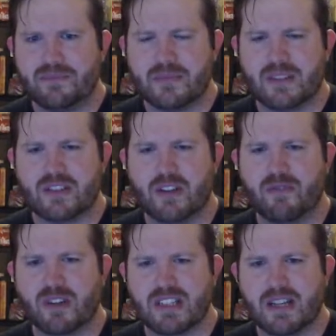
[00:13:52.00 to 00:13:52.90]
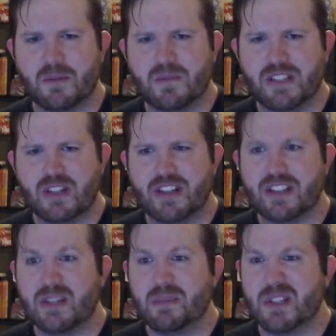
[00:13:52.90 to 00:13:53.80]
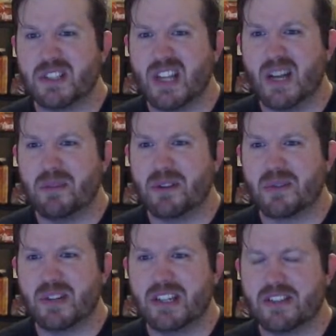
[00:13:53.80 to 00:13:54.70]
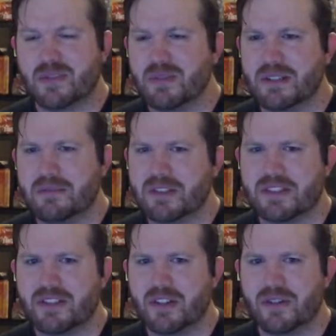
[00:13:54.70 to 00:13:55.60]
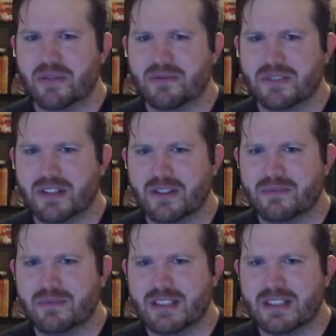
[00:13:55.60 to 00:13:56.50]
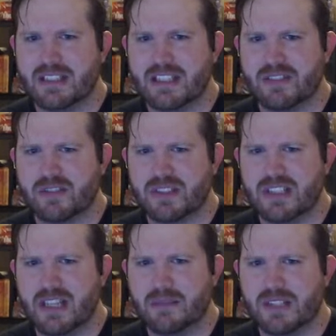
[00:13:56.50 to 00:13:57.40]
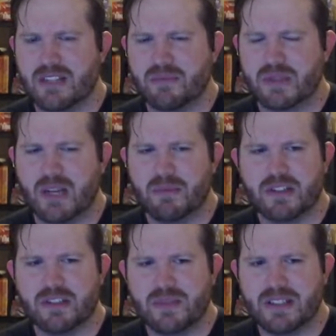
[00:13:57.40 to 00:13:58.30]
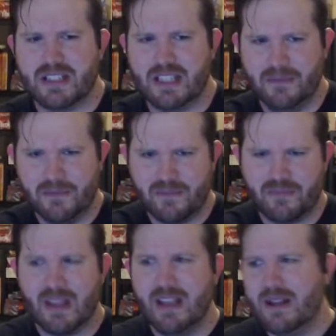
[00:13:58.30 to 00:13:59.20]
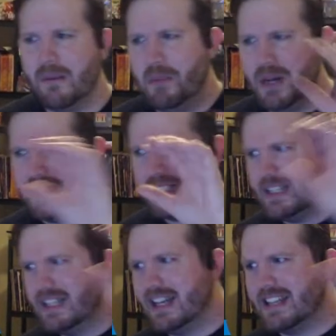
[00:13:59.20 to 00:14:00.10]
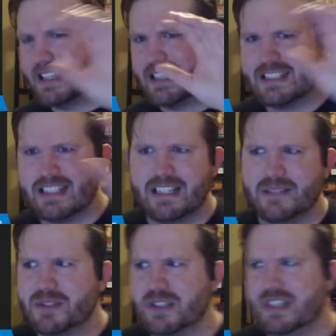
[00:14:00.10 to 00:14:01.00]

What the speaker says: So for example, if these all ended up on the top of 3, should we just show, see if this was CMZ from the top, would it just be C? But I think it's set up so that